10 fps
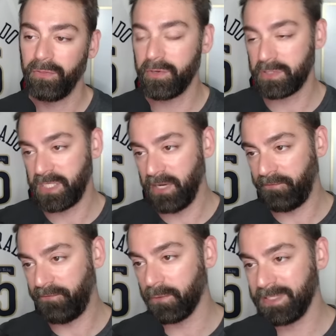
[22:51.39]
thirteen of
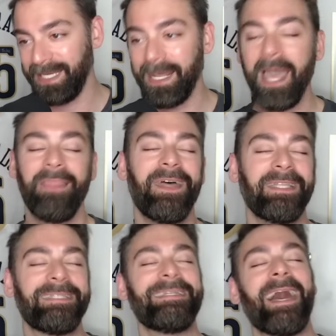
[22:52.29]
fourteen.
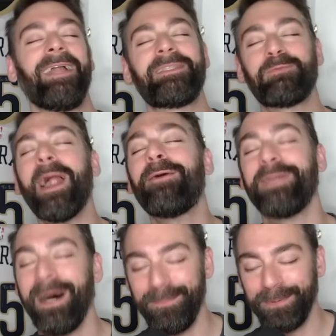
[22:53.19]
That's not, let's
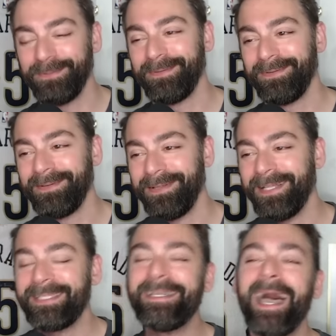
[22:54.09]
round up.
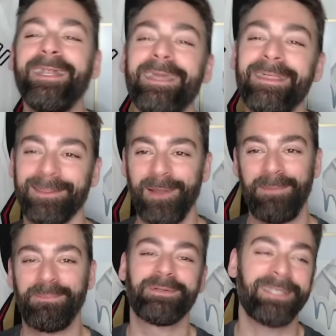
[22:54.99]
That's ninety-three
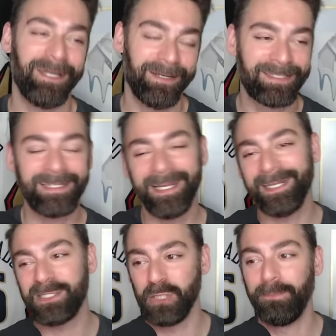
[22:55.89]
percent. It's
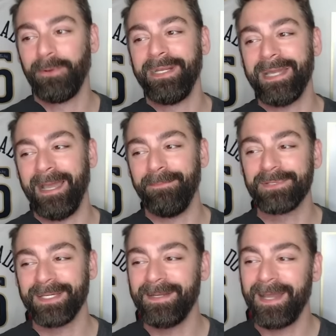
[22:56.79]
ninety-two point nine
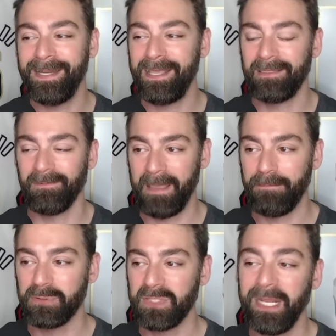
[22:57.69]
percent, ninety-three
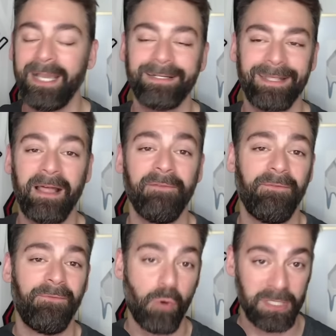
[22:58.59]
percent. He got to the line
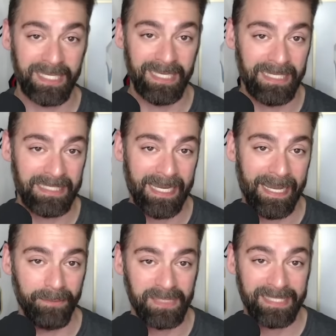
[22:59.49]
fourteen times.